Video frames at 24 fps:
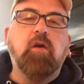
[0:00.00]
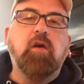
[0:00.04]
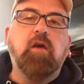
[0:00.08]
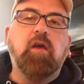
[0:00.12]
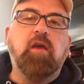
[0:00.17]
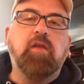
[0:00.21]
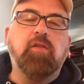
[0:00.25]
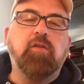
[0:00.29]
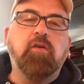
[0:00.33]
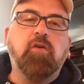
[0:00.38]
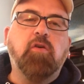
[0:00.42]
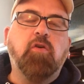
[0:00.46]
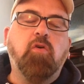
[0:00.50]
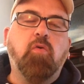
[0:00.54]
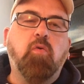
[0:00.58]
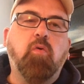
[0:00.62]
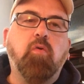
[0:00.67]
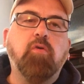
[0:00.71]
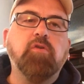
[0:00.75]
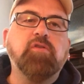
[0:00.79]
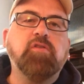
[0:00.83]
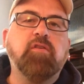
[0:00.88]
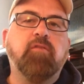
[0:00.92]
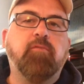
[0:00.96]
In the
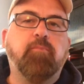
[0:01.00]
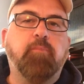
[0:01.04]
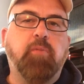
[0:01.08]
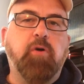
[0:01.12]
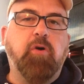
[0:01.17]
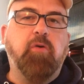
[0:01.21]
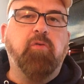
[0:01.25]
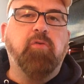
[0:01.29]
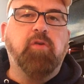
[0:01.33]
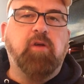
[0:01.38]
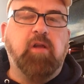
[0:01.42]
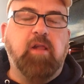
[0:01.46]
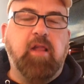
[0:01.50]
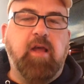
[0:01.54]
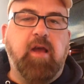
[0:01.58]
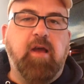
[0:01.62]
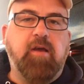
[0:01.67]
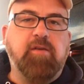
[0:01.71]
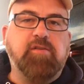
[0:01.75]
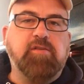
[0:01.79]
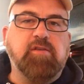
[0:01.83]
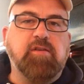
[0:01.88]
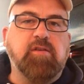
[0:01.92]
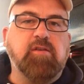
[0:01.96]
course of both
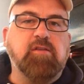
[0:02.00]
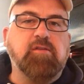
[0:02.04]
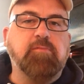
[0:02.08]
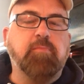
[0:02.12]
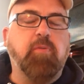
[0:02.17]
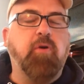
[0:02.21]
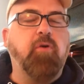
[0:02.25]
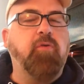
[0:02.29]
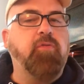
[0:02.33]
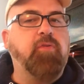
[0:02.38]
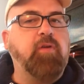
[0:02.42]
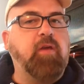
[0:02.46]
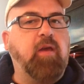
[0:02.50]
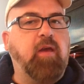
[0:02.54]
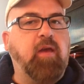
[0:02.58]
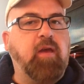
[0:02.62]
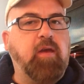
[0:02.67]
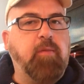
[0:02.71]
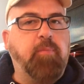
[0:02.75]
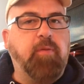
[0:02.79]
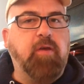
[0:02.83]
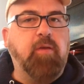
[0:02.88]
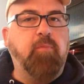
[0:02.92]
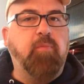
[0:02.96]
classes, both the
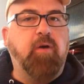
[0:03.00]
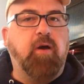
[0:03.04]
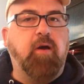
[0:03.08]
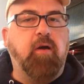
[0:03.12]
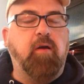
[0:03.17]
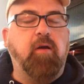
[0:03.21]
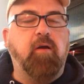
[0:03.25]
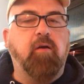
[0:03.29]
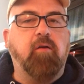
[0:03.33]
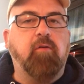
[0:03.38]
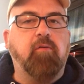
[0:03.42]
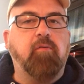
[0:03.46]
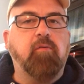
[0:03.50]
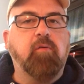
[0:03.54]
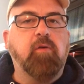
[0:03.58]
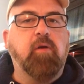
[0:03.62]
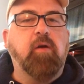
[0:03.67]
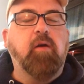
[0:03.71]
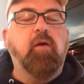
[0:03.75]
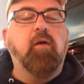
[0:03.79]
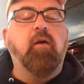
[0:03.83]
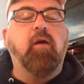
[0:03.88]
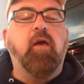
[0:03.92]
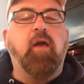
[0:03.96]
AP Bio
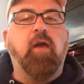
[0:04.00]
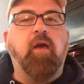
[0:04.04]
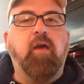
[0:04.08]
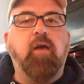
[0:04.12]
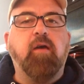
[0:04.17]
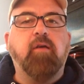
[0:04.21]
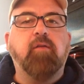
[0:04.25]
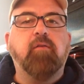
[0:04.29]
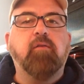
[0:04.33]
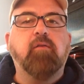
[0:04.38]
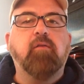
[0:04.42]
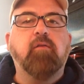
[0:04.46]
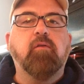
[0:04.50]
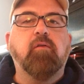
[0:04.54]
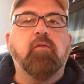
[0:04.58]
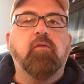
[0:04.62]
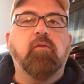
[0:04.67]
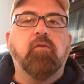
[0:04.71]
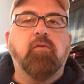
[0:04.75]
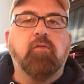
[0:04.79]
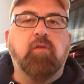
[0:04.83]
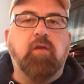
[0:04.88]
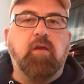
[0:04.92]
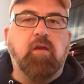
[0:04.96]
and
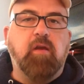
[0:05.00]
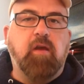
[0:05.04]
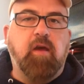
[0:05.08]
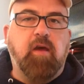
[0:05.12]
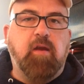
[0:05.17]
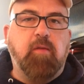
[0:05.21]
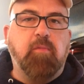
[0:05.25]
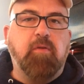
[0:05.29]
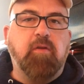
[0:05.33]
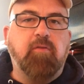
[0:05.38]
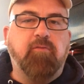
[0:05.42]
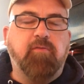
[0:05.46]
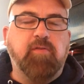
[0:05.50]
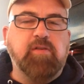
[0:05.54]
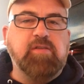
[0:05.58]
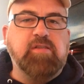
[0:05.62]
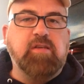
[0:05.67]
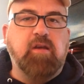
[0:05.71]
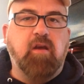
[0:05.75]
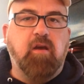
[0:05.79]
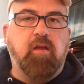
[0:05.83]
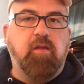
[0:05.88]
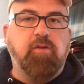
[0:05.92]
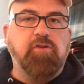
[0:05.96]
the Anatomy and
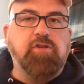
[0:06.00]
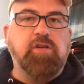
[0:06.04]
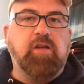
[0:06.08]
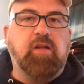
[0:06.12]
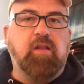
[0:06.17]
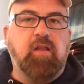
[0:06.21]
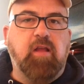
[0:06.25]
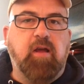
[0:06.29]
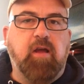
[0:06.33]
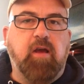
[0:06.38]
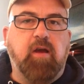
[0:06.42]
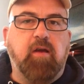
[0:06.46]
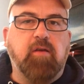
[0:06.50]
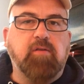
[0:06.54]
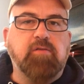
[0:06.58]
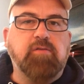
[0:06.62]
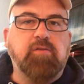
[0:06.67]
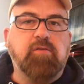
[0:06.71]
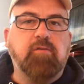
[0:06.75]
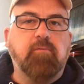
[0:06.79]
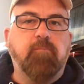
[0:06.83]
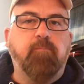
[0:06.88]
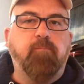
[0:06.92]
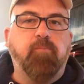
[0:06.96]
Physiology
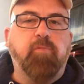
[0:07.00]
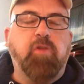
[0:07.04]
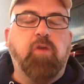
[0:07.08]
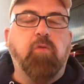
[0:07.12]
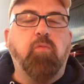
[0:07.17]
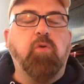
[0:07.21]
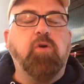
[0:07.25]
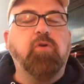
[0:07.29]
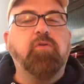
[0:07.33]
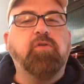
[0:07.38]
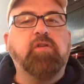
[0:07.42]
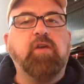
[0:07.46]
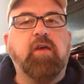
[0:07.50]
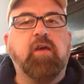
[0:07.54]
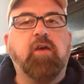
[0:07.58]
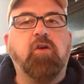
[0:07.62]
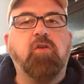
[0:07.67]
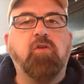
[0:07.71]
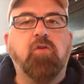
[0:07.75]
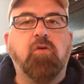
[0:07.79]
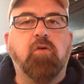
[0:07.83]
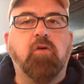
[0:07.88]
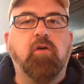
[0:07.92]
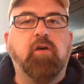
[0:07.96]
class, we'll take a
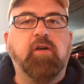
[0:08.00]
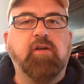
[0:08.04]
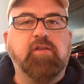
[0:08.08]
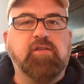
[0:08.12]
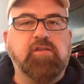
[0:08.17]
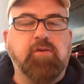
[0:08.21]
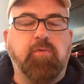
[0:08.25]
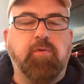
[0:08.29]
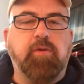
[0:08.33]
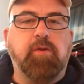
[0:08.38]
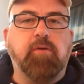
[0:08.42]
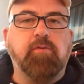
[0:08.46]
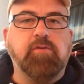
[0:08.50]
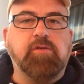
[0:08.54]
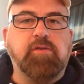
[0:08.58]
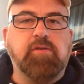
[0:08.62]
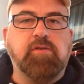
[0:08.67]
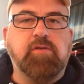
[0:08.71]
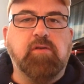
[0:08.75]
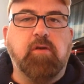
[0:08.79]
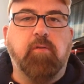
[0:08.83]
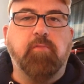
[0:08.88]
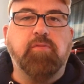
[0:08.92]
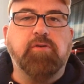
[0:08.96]
look at some of those
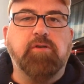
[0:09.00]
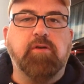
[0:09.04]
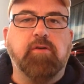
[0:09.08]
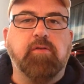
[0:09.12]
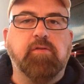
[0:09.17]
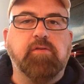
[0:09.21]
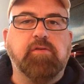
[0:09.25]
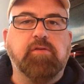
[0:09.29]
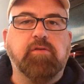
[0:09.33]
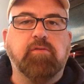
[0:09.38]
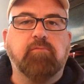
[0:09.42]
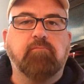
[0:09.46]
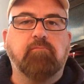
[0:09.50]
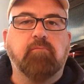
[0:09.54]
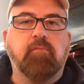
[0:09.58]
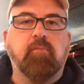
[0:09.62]
assumptions.